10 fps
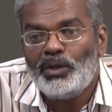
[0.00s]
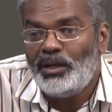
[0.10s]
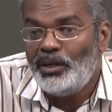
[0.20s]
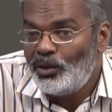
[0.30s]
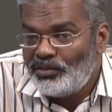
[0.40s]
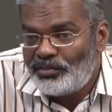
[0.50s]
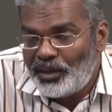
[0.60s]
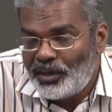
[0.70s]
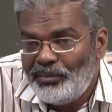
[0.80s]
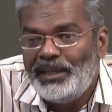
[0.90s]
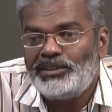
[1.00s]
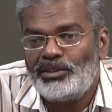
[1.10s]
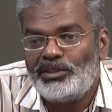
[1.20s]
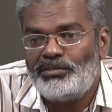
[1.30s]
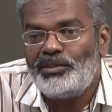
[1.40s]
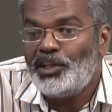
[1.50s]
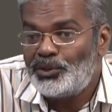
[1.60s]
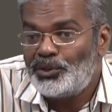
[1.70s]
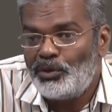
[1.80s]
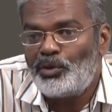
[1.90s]
Lot of remains of
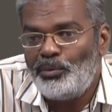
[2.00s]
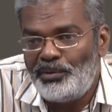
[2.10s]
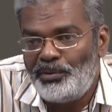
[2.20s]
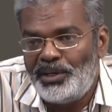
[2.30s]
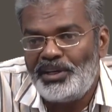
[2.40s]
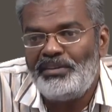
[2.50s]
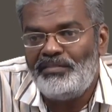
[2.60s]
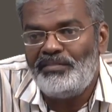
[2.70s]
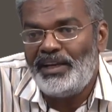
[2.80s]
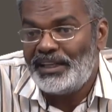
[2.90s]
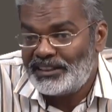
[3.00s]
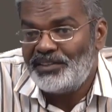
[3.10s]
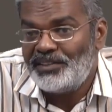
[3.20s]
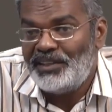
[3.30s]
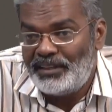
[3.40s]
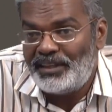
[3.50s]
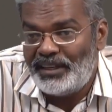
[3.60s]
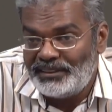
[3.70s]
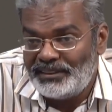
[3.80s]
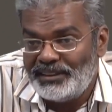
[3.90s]
Ikshwaku period were excavated
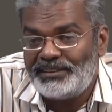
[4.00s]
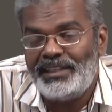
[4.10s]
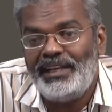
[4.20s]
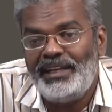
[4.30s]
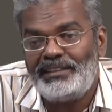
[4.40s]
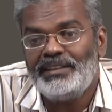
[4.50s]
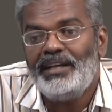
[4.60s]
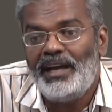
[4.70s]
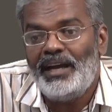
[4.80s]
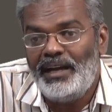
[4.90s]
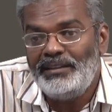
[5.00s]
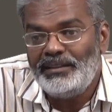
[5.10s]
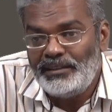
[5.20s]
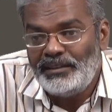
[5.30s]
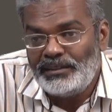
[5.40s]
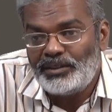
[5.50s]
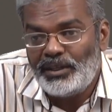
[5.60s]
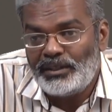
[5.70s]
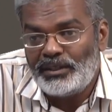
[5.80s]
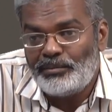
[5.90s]
at this site, and this
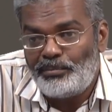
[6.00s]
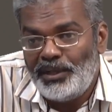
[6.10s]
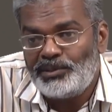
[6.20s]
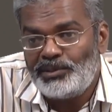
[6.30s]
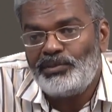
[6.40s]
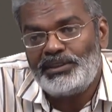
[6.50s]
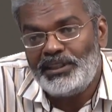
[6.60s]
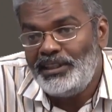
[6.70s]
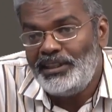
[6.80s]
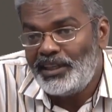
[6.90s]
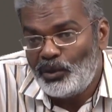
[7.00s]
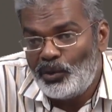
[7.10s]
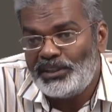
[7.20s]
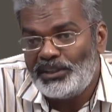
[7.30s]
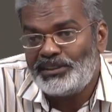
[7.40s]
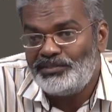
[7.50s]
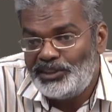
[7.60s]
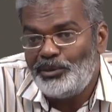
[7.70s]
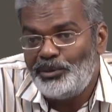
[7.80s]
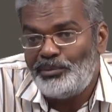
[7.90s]
place was earlier known as
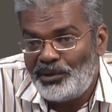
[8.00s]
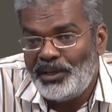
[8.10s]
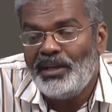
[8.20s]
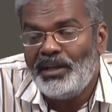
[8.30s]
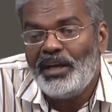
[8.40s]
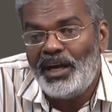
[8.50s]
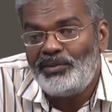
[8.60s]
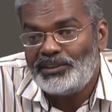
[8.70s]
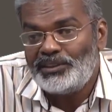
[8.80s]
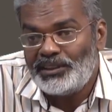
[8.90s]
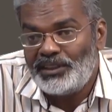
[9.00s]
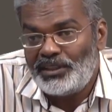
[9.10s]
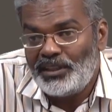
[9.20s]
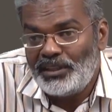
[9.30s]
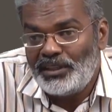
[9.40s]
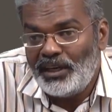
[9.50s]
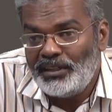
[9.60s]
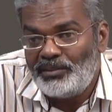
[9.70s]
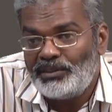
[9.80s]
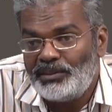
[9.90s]
Vijaypuri.
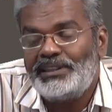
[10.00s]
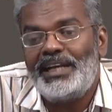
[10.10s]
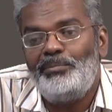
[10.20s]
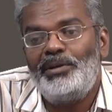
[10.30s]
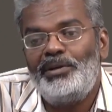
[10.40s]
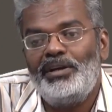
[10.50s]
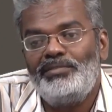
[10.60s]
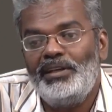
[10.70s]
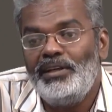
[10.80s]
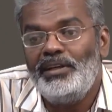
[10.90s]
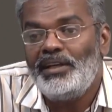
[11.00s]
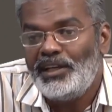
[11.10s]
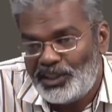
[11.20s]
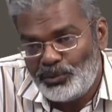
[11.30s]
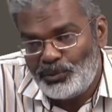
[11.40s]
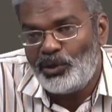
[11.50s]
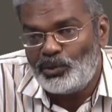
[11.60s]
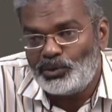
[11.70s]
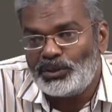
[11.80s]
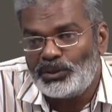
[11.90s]
It was the capital of the
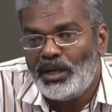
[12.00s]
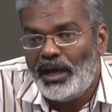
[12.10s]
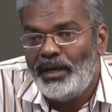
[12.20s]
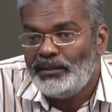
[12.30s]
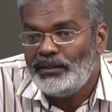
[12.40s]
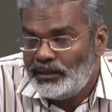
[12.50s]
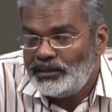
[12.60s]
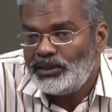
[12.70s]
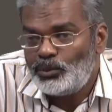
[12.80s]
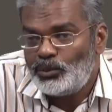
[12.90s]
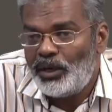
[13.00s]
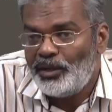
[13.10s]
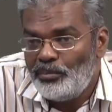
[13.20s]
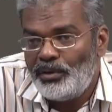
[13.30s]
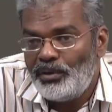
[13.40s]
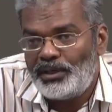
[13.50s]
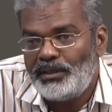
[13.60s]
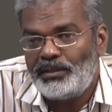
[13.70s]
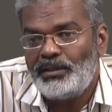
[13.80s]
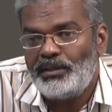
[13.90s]
Ikshwakus. And this is one
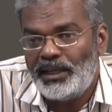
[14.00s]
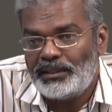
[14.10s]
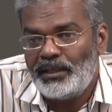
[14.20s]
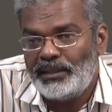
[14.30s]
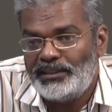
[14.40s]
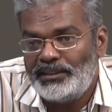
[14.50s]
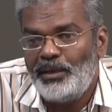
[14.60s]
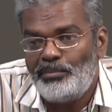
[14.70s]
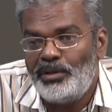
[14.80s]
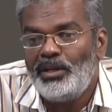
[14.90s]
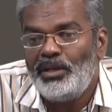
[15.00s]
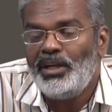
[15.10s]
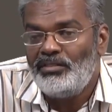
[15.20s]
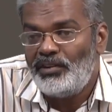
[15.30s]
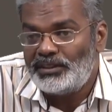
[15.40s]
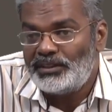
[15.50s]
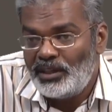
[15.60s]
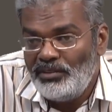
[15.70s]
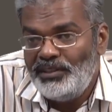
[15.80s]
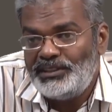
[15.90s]
important example for
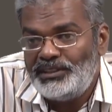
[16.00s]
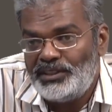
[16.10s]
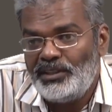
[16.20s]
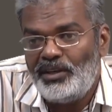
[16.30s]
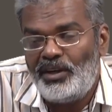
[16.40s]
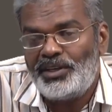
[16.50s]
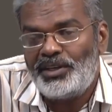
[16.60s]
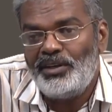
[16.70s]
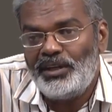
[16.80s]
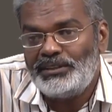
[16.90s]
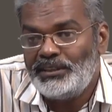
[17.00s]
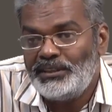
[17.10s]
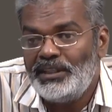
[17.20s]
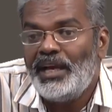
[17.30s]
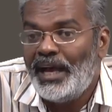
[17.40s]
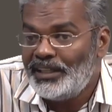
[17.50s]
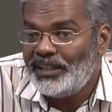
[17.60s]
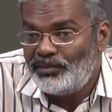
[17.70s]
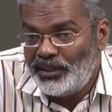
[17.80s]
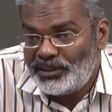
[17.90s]
salvage archaeology
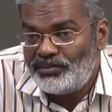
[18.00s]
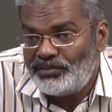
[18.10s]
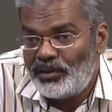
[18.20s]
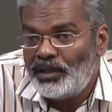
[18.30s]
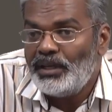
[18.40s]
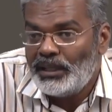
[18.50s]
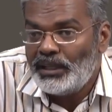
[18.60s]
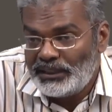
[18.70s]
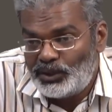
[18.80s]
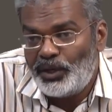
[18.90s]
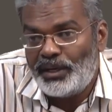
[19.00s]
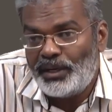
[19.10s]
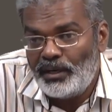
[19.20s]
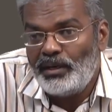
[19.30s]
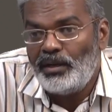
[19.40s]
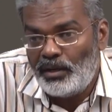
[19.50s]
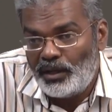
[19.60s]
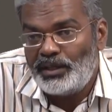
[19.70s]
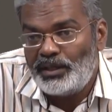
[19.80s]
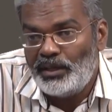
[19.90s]
as well as for historical
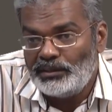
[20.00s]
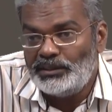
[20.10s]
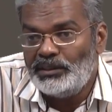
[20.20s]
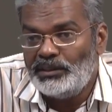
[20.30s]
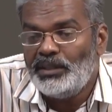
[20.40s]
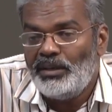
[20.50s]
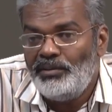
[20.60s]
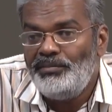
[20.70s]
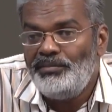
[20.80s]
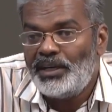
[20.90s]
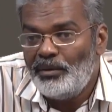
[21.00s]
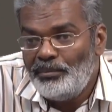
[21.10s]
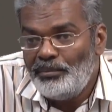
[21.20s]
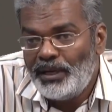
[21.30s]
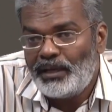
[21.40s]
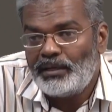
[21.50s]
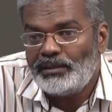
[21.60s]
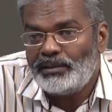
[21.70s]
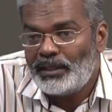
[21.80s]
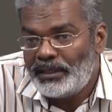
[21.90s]
archaeology. When we compare
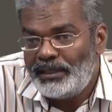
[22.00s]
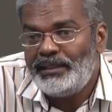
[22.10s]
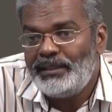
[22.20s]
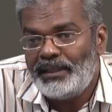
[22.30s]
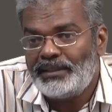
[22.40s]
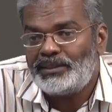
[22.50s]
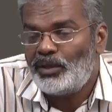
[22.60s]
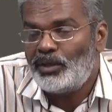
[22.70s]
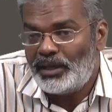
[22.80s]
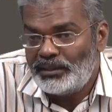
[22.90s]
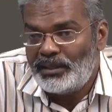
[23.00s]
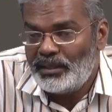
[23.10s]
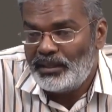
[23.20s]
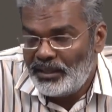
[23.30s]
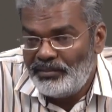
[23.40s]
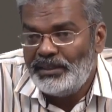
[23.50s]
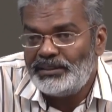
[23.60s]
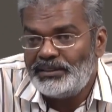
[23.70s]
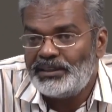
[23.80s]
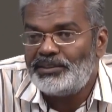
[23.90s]
the written text or other
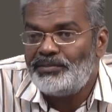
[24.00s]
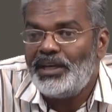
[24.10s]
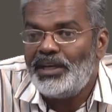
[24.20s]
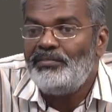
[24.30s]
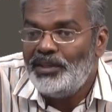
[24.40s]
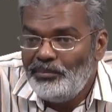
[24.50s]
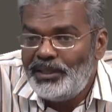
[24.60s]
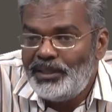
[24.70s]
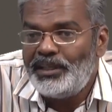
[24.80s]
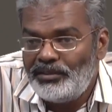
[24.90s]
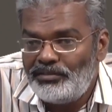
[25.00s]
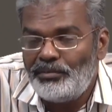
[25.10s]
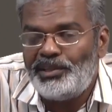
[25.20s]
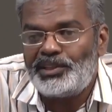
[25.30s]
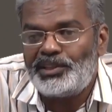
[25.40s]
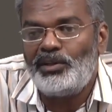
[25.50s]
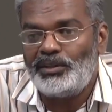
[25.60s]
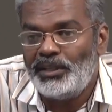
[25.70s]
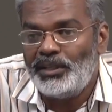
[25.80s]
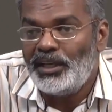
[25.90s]
evidences, we have limited information
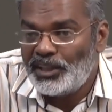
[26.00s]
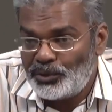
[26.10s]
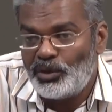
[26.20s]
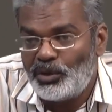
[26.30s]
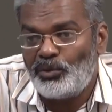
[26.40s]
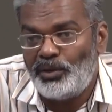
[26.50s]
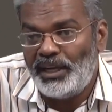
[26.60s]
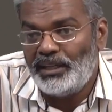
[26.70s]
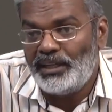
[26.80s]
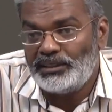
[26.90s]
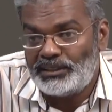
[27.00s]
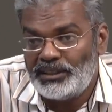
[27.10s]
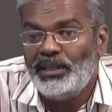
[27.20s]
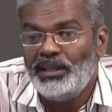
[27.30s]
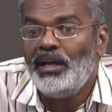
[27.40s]
on the Ikshwaku dynasty.